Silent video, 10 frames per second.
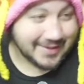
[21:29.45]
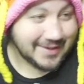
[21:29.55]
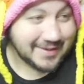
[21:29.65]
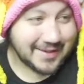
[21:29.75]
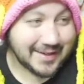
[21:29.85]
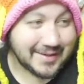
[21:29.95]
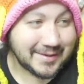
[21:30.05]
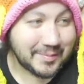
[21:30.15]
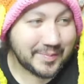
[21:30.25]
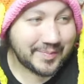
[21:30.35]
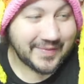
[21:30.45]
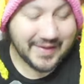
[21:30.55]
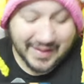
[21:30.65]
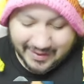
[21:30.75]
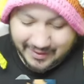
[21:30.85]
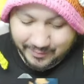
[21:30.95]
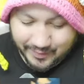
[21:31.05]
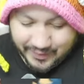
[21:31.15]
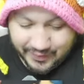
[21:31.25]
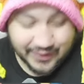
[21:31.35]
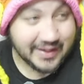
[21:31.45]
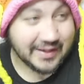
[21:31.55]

This thing is a thing of beauty.